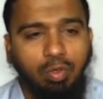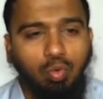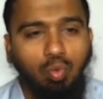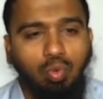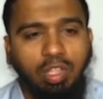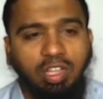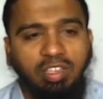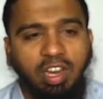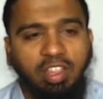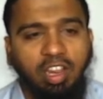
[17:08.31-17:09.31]
two things
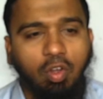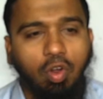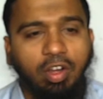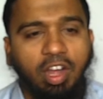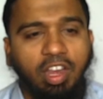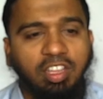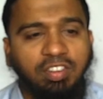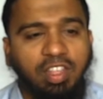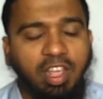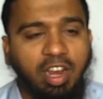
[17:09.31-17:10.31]
are there, quantity is
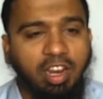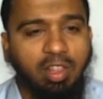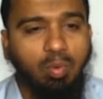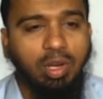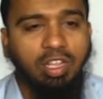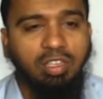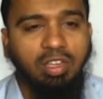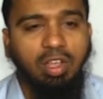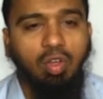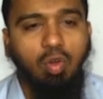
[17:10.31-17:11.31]
there, another one is
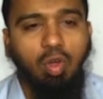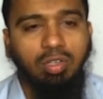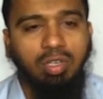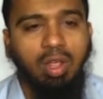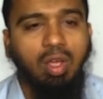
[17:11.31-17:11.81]
cost.